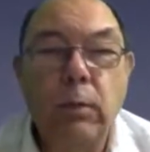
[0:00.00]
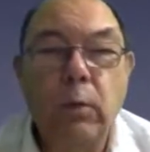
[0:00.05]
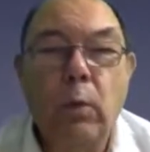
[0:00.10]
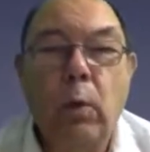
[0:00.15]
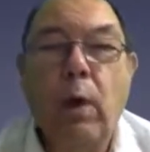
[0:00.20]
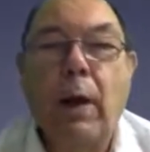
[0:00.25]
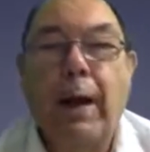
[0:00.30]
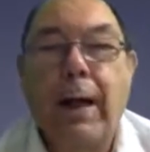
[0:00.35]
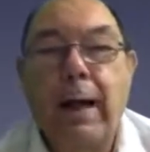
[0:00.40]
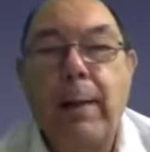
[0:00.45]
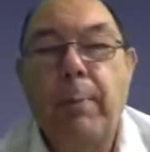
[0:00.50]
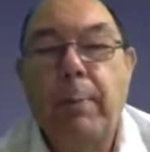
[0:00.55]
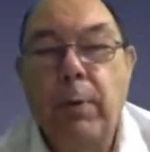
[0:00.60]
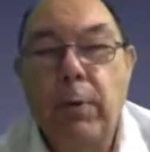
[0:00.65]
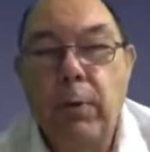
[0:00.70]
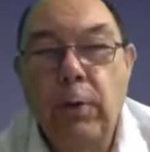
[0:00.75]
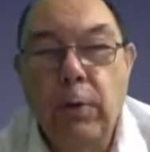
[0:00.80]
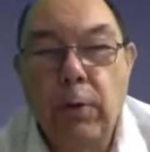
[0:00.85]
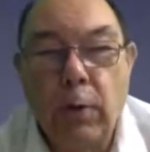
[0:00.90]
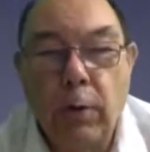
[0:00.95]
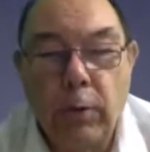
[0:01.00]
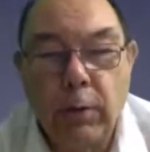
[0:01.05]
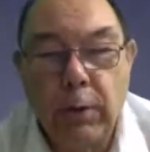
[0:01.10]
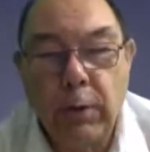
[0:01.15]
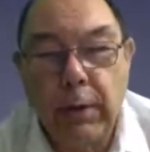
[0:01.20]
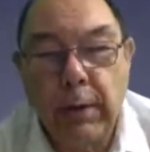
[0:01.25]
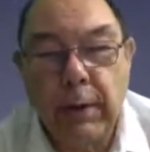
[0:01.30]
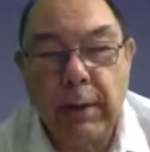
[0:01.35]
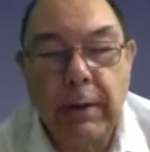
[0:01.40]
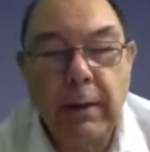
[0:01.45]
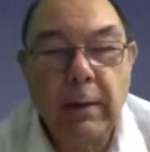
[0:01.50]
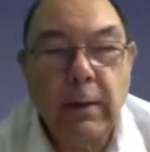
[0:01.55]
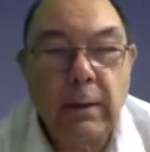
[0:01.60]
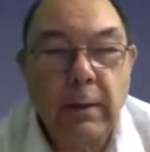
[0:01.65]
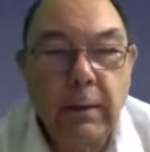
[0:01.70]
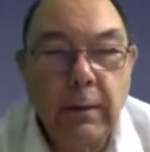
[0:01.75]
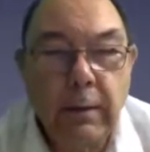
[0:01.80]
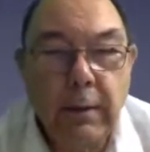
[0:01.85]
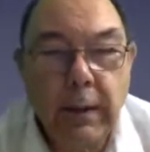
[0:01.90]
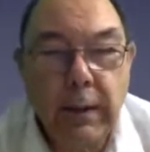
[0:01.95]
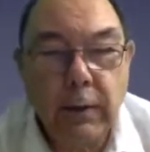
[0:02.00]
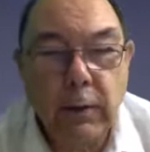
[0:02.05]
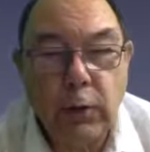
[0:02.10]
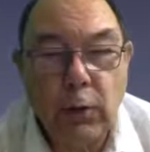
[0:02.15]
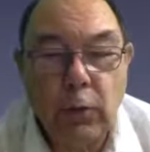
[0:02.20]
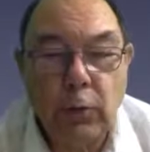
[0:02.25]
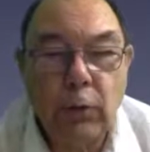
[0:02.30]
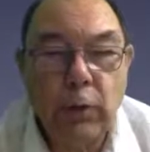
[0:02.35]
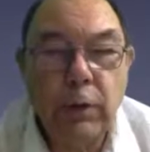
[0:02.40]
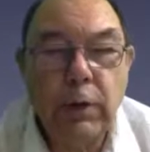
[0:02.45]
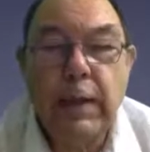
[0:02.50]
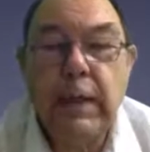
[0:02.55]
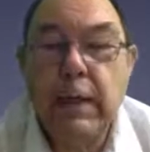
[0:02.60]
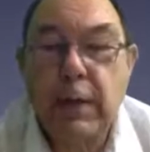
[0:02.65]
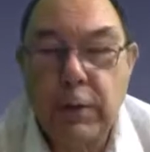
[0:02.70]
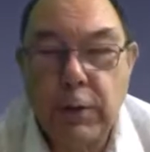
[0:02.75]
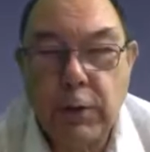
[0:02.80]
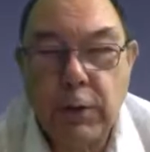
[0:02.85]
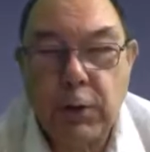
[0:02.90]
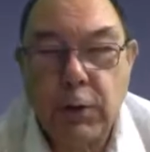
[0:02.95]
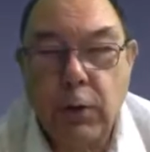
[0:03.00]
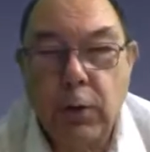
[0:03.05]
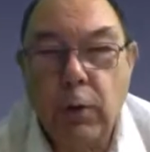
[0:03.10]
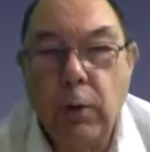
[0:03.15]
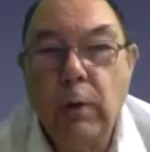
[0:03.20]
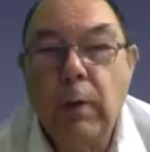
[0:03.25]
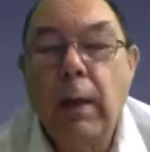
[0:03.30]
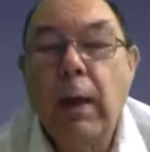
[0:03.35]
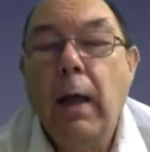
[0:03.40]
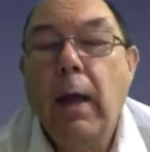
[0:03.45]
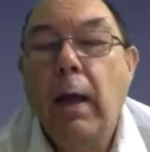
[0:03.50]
what happened over the next 100 years or so